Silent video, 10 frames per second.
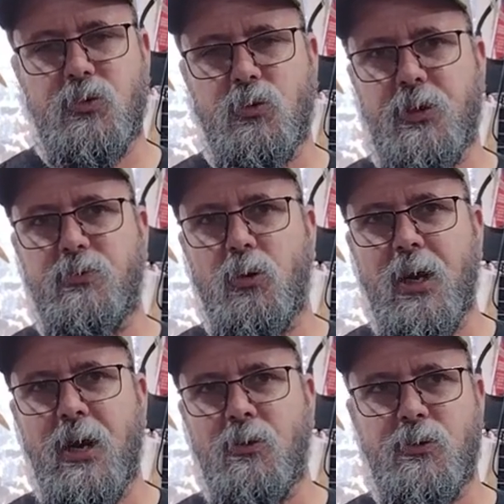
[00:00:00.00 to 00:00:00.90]

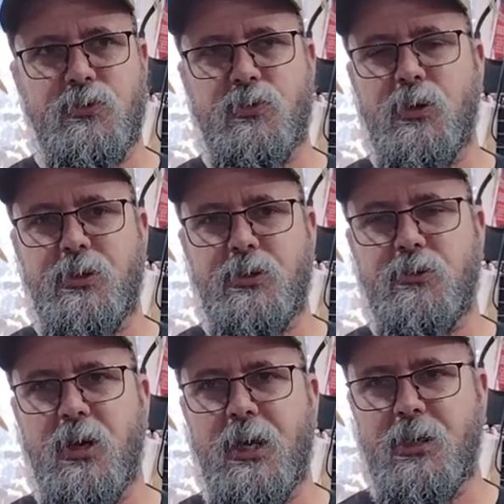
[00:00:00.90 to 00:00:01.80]
24 hours for it to
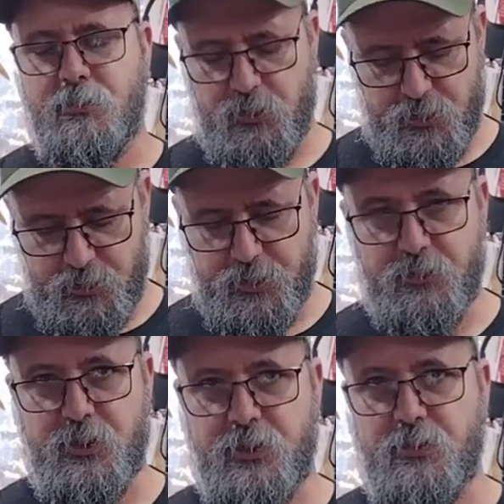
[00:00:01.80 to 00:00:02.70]
dry completely.
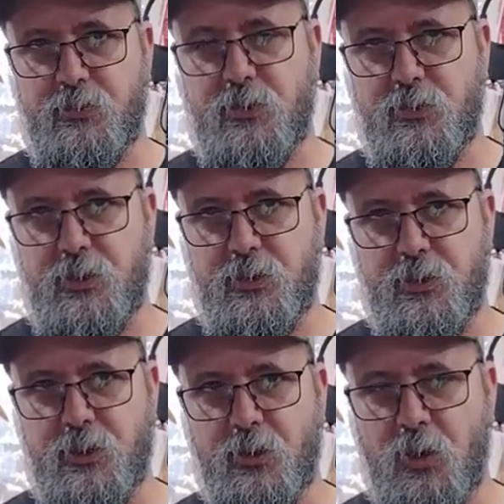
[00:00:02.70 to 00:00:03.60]
When
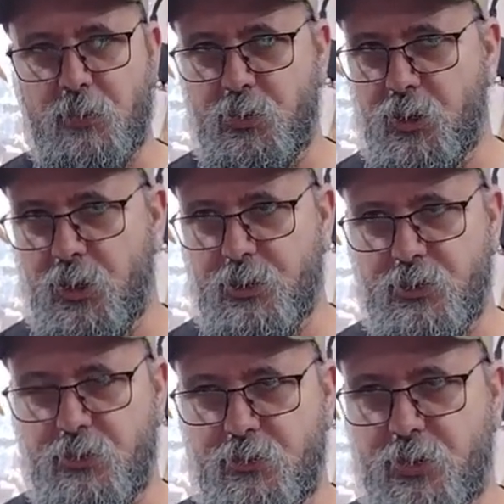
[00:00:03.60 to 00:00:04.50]
you don't want to put on
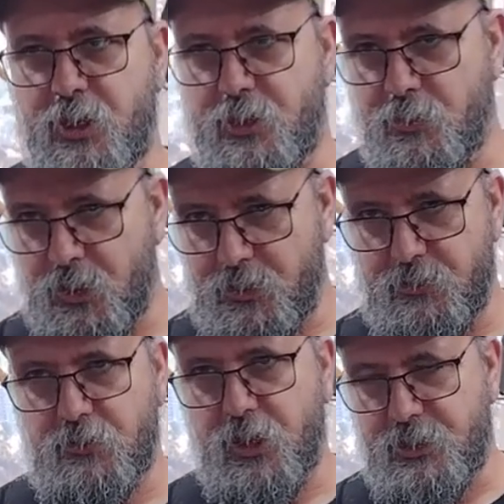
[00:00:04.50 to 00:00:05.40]
too thick, you want to
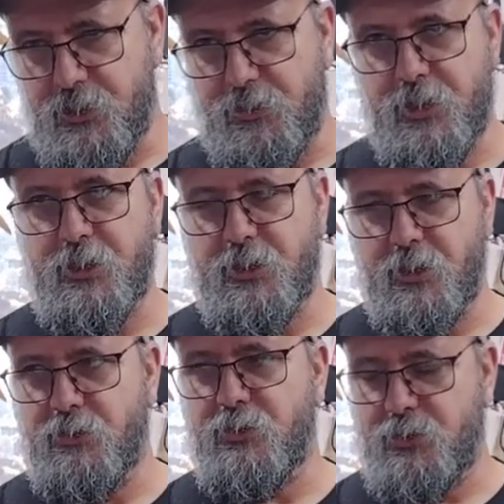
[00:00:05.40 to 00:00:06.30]
do lots of thin
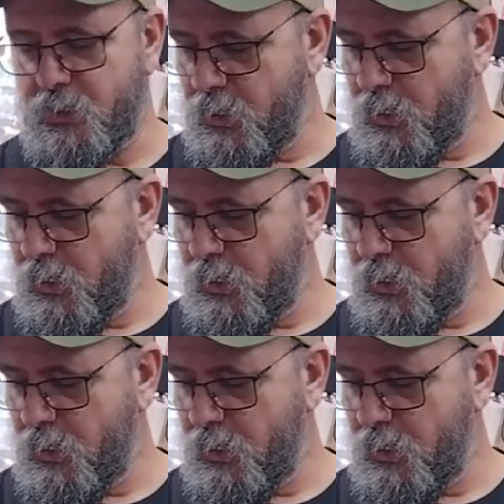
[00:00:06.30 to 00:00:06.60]
coats.